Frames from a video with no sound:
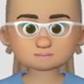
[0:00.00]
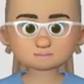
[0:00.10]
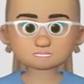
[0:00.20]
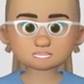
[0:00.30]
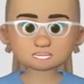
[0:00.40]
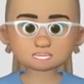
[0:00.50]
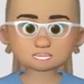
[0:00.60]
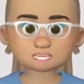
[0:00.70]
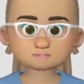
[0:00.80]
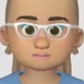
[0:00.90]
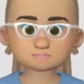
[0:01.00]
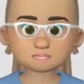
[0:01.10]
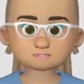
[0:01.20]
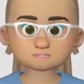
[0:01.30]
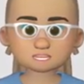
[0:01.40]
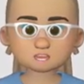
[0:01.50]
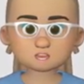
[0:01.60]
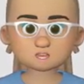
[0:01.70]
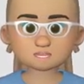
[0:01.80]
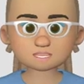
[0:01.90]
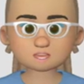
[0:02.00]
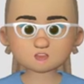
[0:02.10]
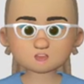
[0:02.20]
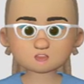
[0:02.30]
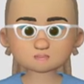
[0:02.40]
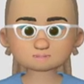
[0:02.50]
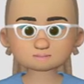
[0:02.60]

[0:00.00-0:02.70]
That is actually called